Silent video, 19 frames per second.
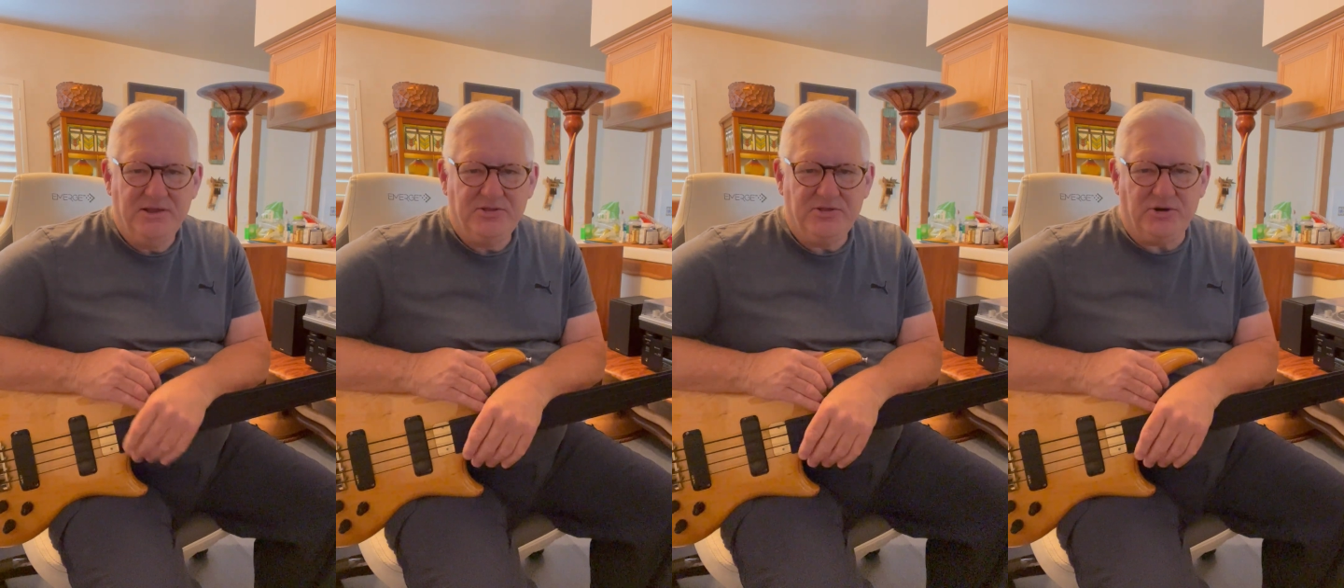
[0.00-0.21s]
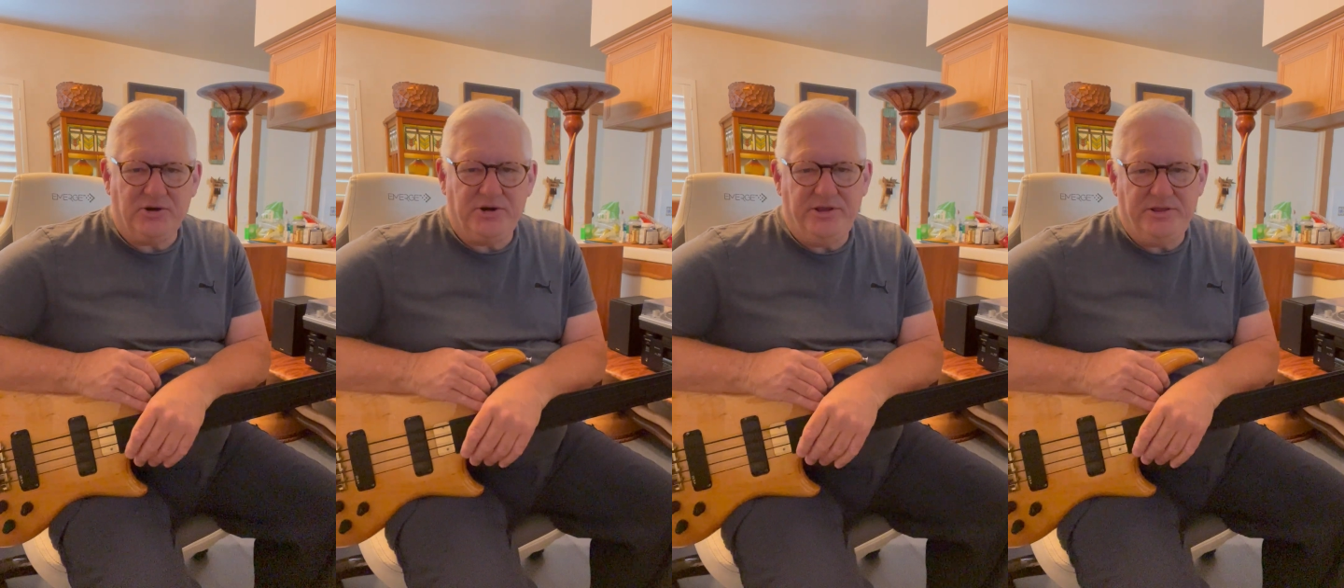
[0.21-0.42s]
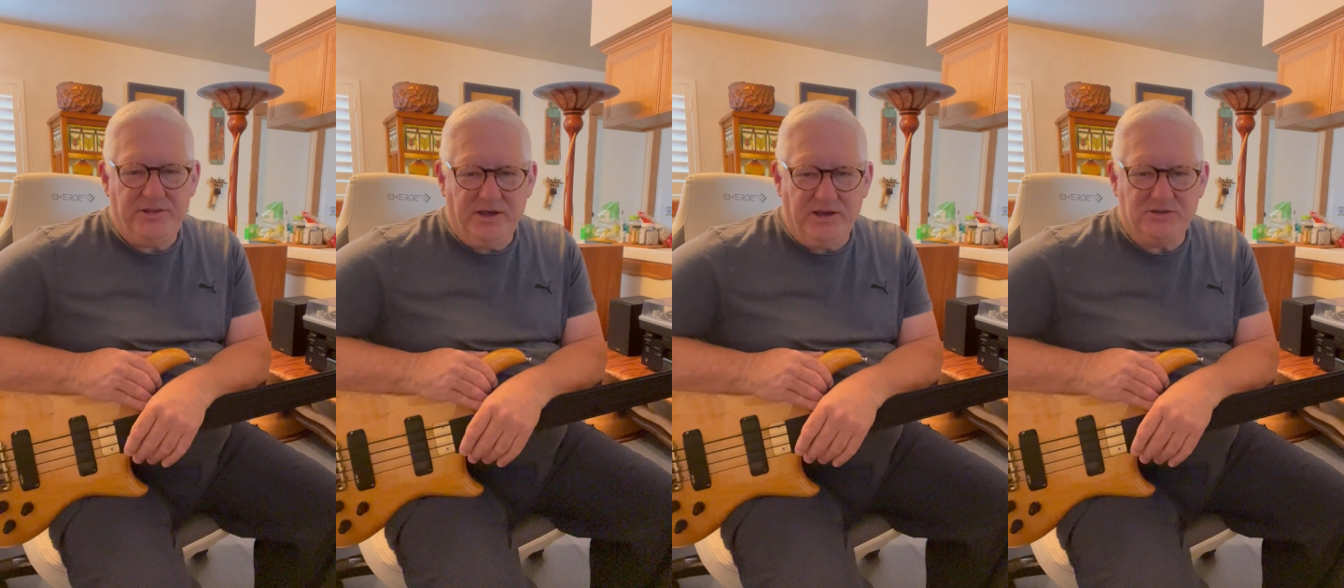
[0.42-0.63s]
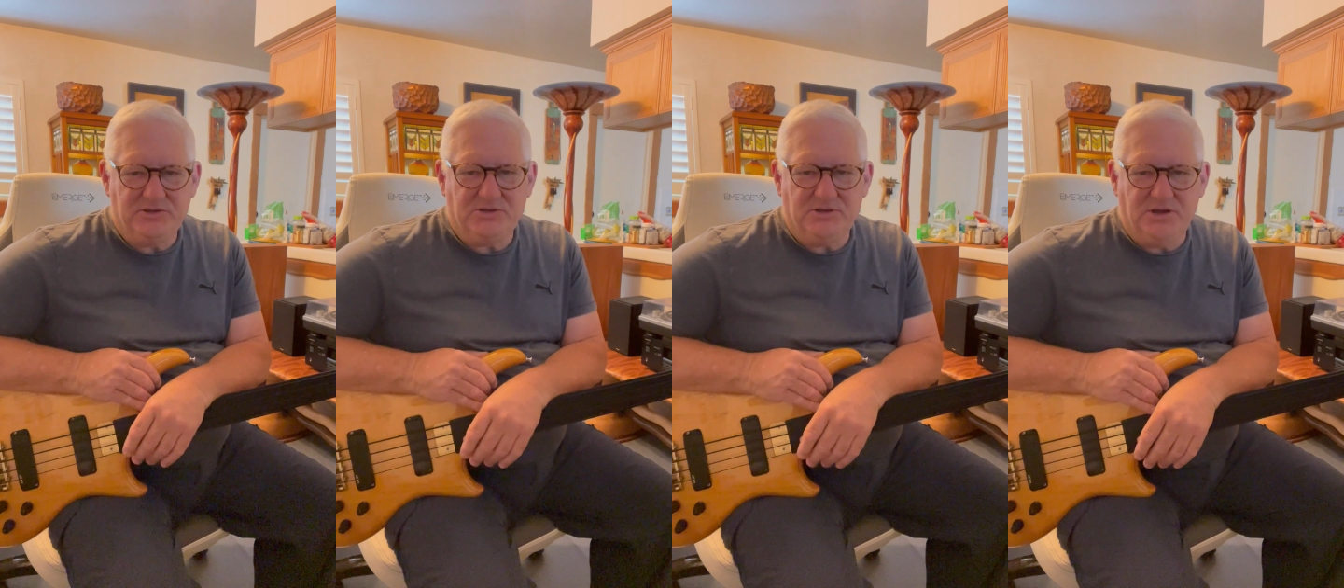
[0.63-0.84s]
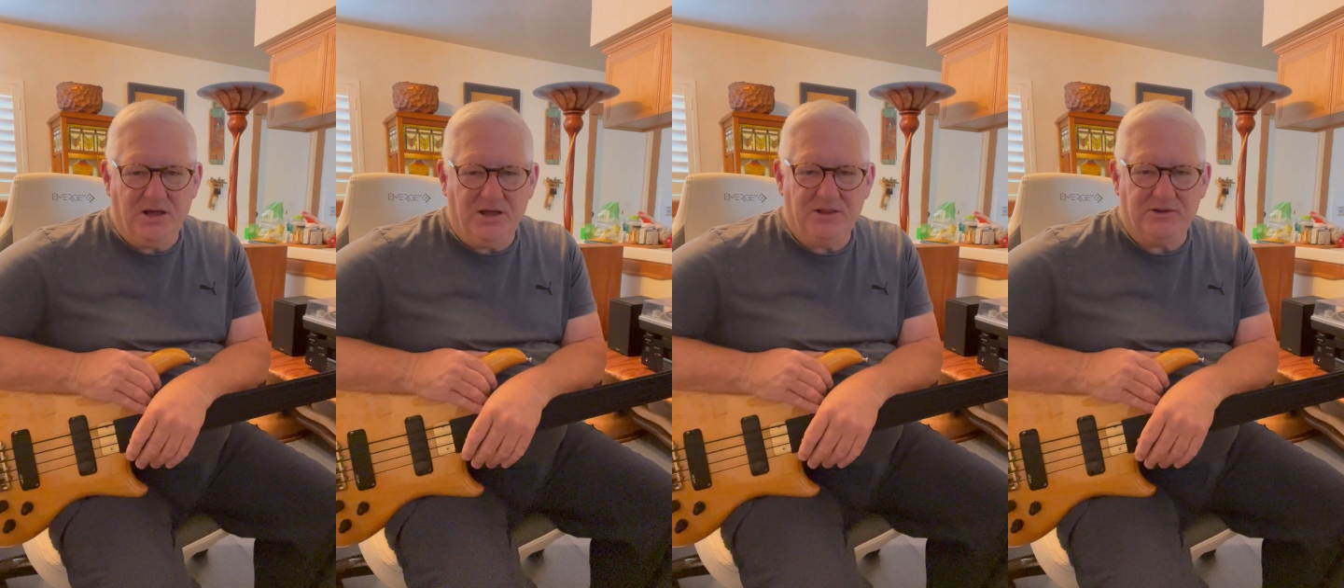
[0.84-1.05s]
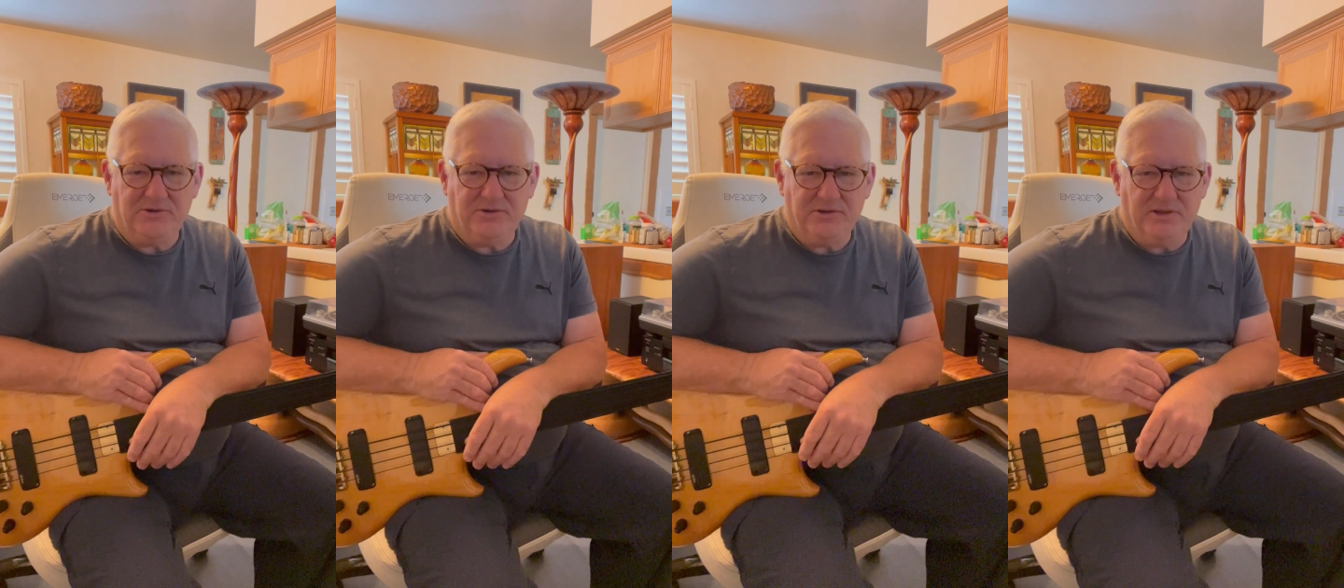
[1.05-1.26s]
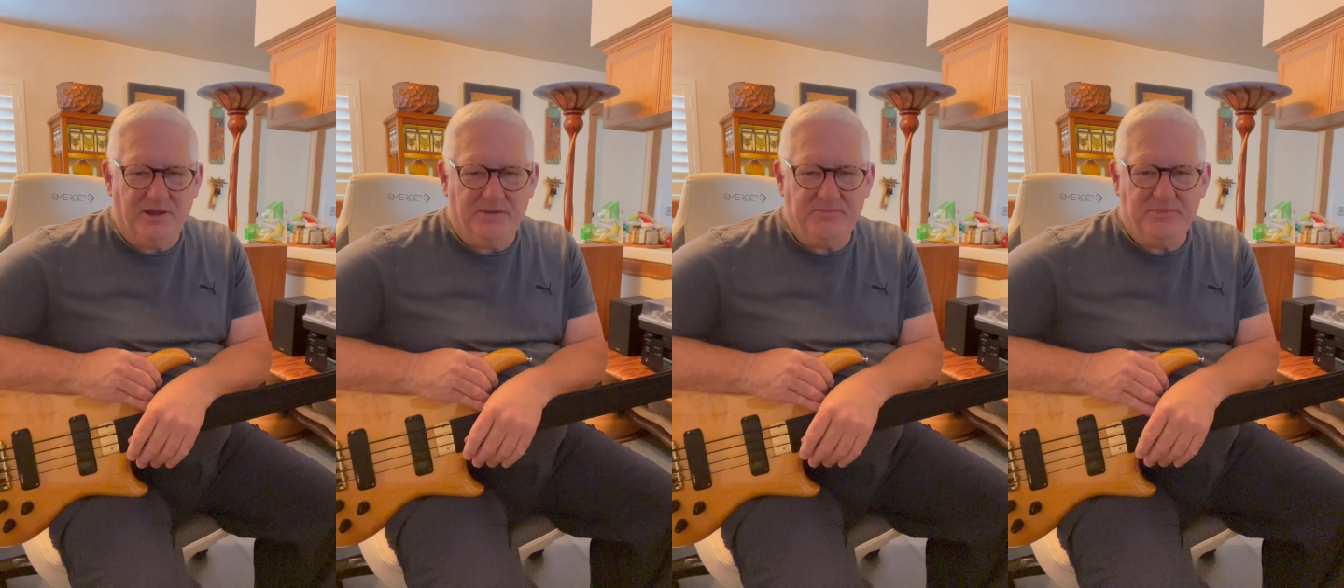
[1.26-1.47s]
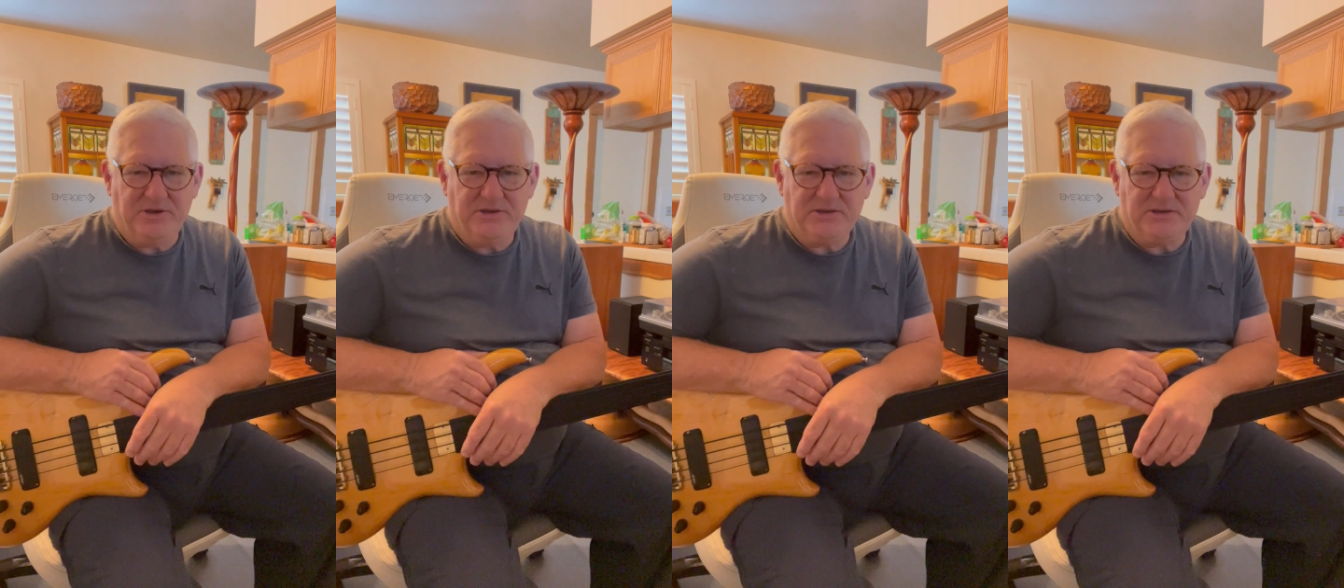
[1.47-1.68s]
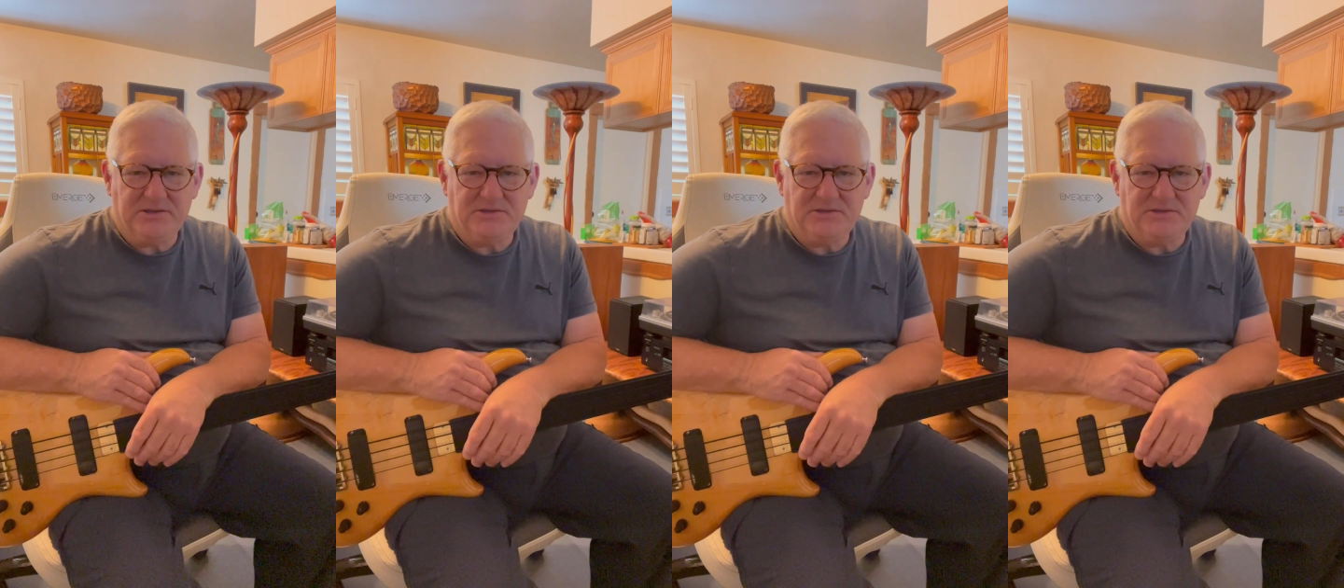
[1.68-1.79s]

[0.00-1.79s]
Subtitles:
$30,000 Alembic.